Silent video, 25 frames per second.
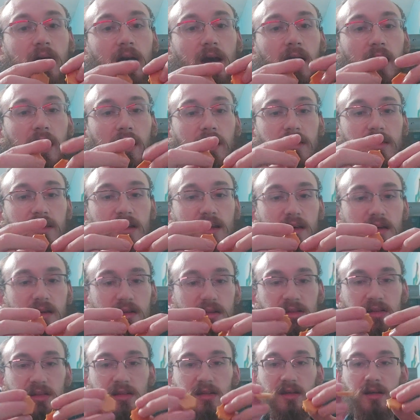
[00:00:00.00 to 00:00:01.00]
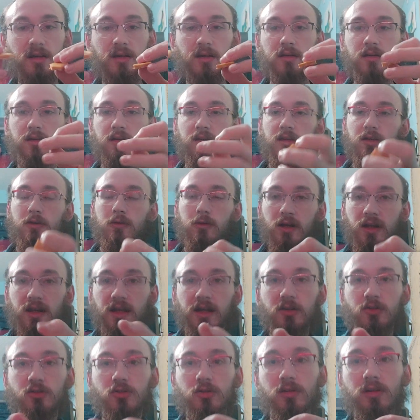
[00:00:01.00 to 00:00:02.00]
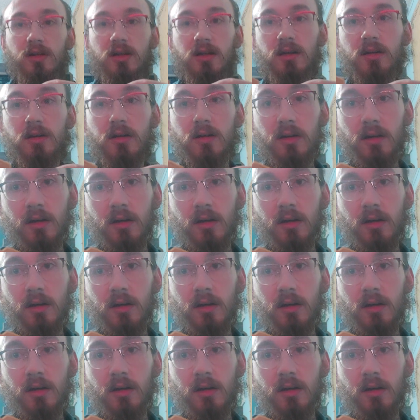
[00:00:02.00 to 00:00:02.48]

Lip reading: And these, you can actually